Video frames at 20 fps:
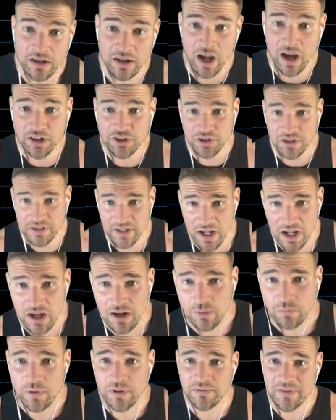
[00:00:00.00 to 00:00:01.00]
Actually,
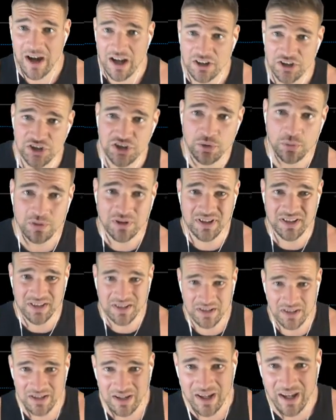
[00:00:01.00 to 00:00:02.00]
yeah, we've got
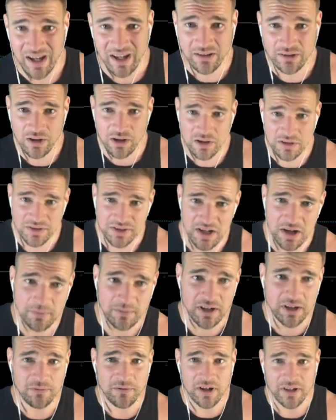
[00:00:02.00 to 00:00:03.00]
shorts and longs
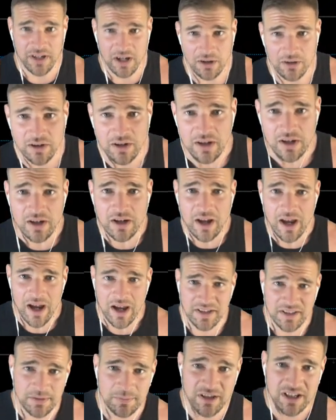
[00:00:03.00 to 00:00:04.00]
coming in right now,
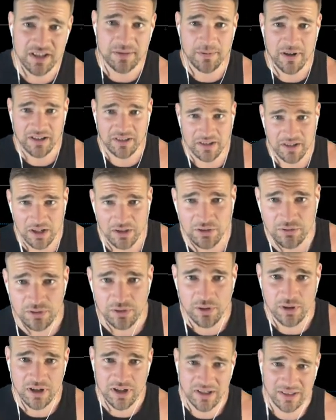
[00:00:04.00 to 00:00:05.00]
as to be expected on New
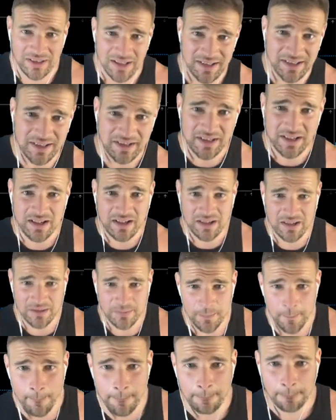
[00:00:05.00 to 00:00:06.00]
York. Let's see.
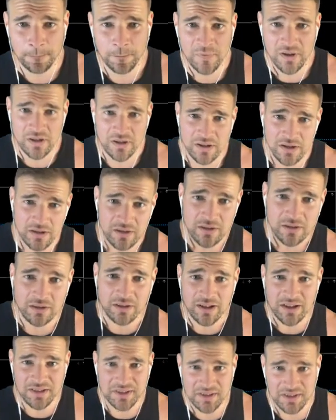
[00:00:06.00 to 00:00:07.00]

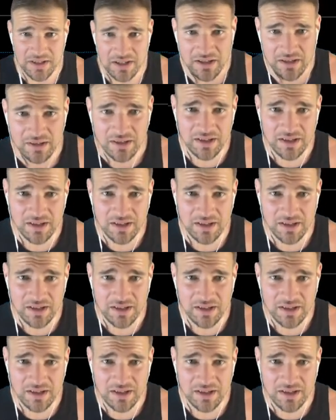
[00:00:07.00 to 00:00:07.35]
Let's see.